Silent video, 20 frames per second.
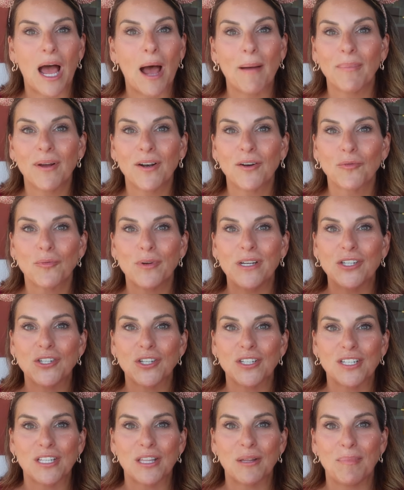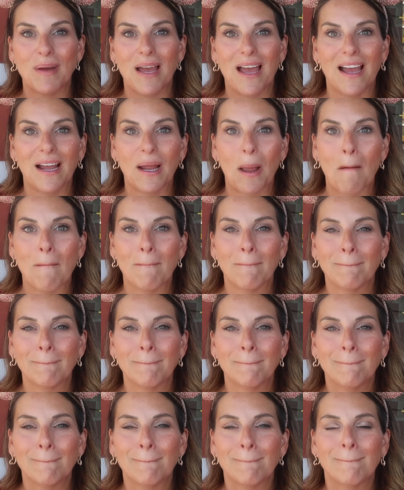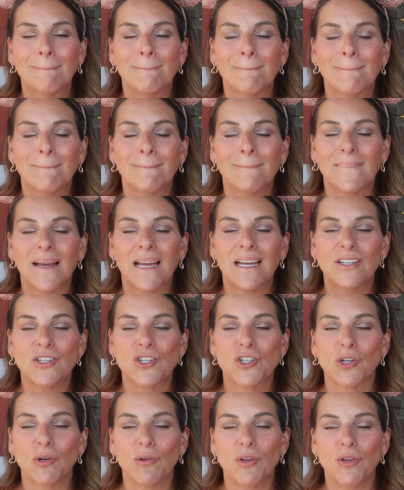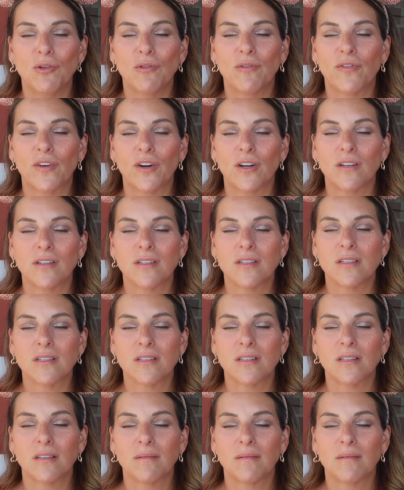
I'm gonna reach into the bag and show you first.